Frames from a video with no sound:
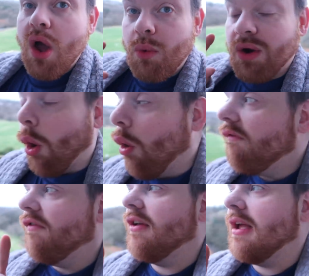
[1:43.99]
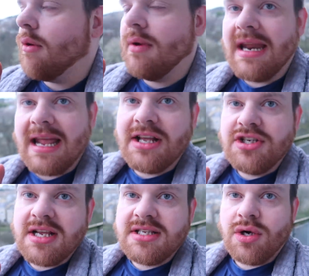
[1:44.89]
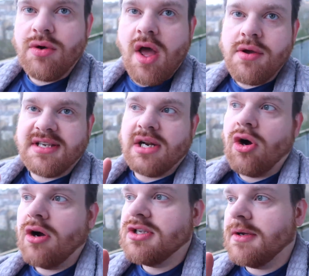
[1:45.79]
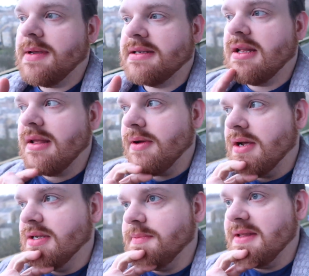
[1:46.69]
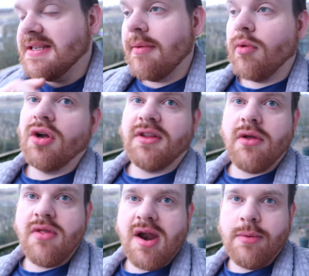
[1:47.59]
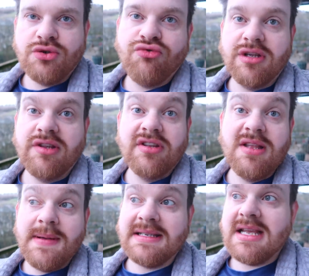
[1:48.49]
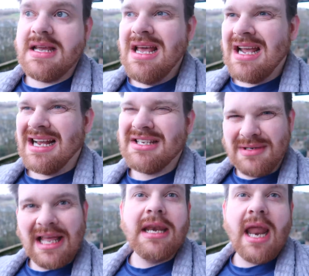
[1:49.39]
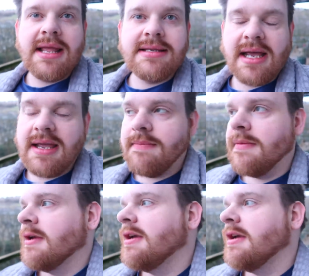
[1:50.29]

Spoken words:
We didn't get a chance to go in the outside hot tub yesterday because by the time we got down there it was really, really busy because it was like nighttime.